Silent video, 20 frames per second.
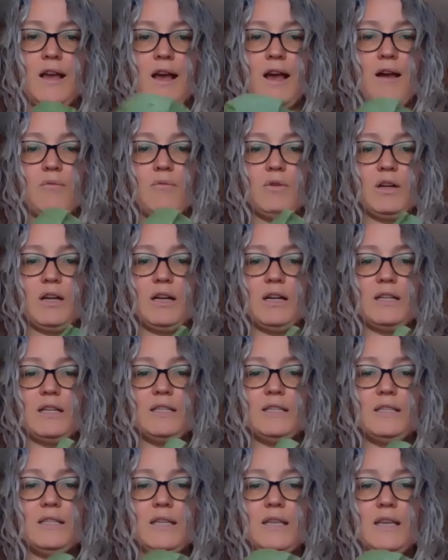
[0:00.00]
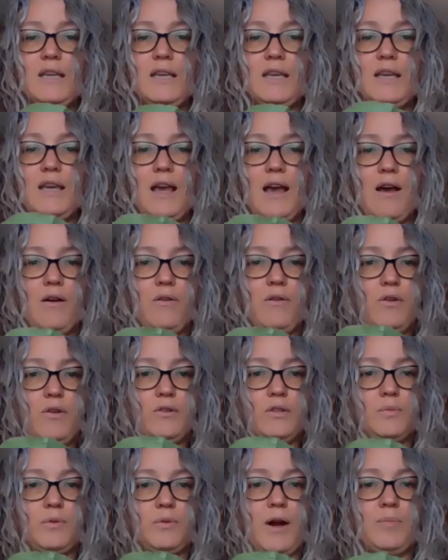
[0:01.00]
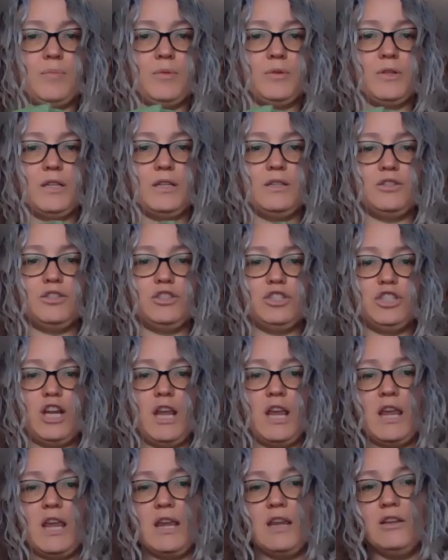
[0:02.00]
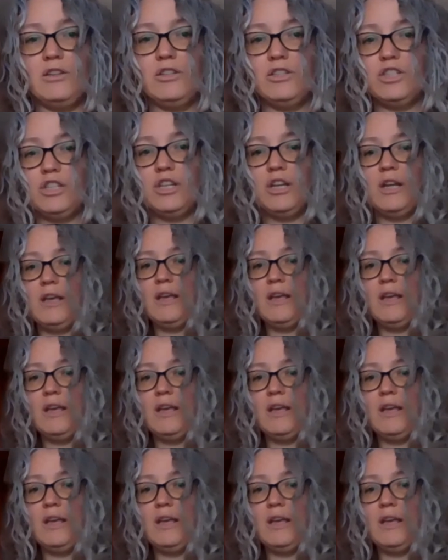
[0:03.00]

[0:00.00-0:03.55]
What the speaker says: and we're going to see how those properties change